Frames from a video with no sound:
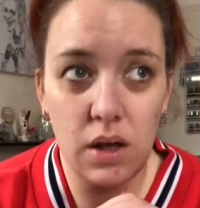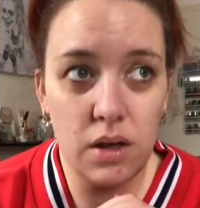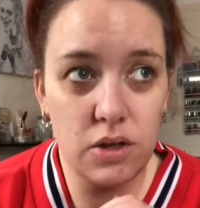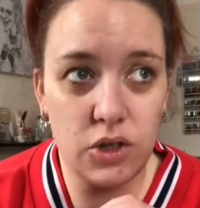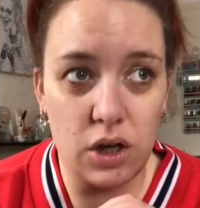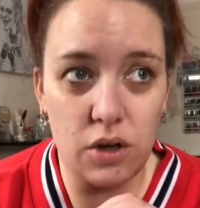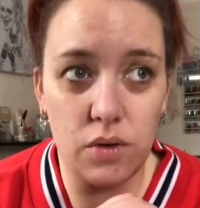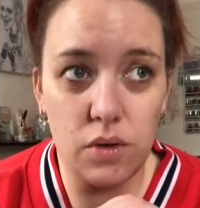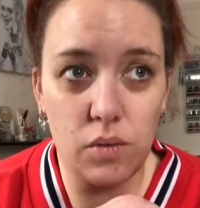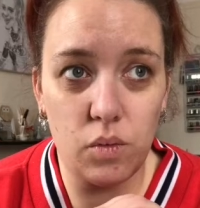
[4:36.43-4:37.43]

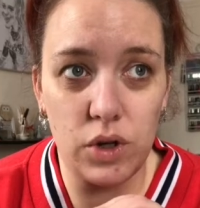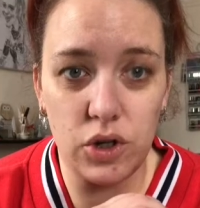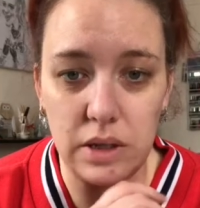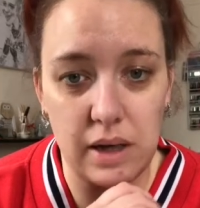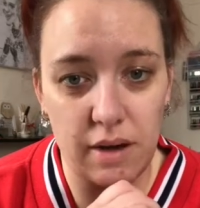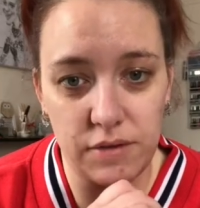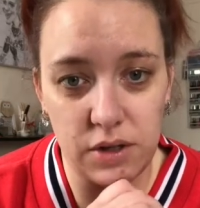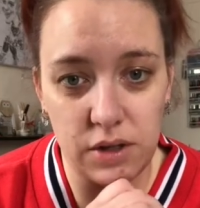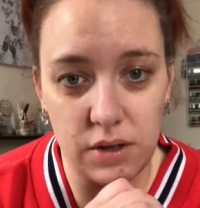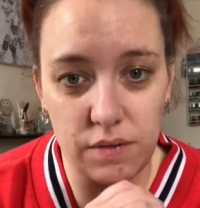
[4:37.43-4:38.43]
So we just have
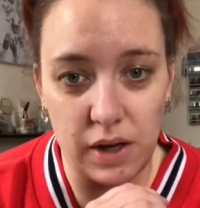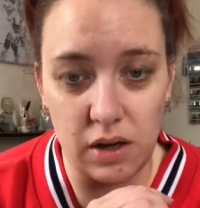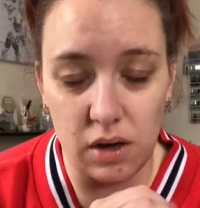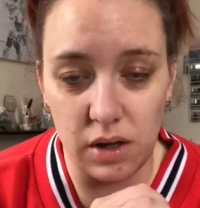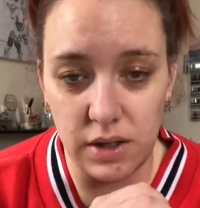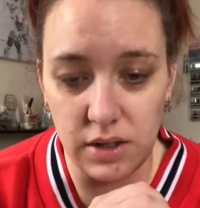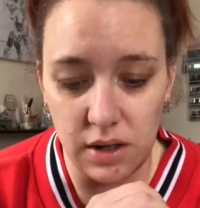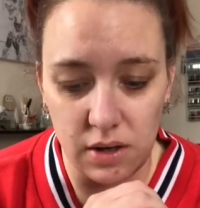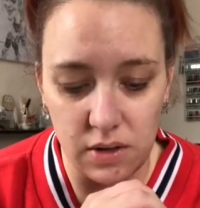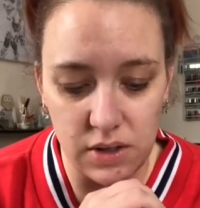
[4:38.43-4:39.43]
to thank our lucky
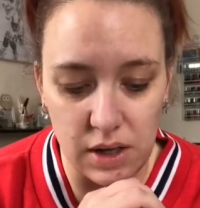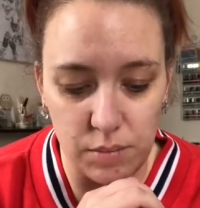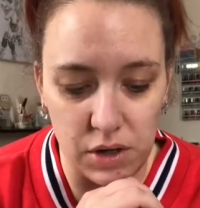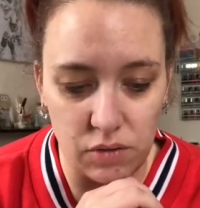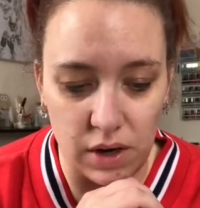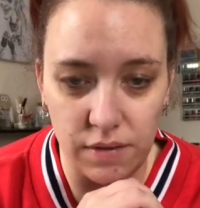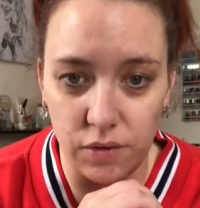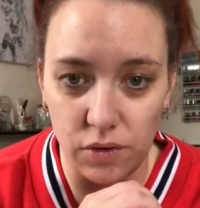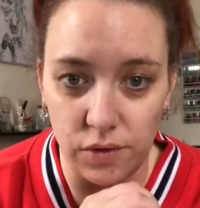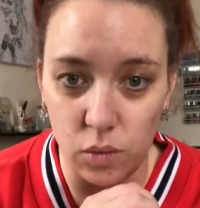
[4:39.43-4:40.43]
stars and be
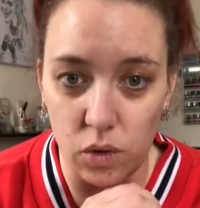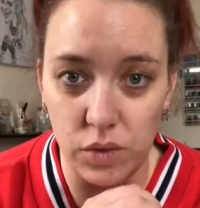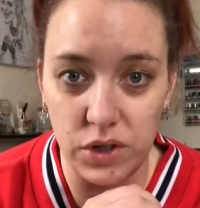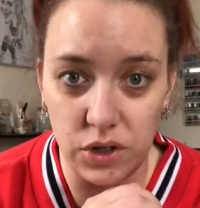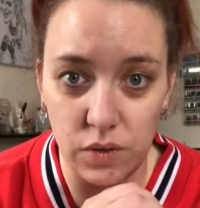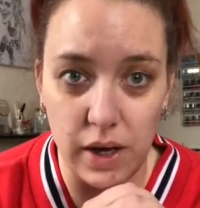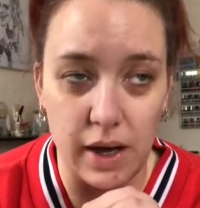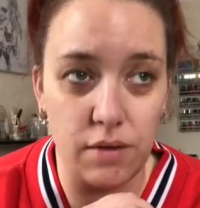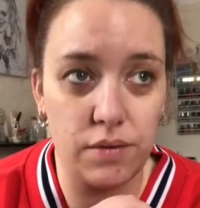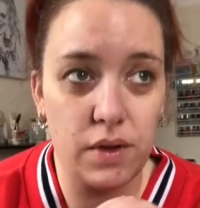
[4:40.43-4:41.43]
grateful for what we do
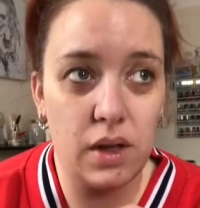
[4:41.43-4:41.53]
have.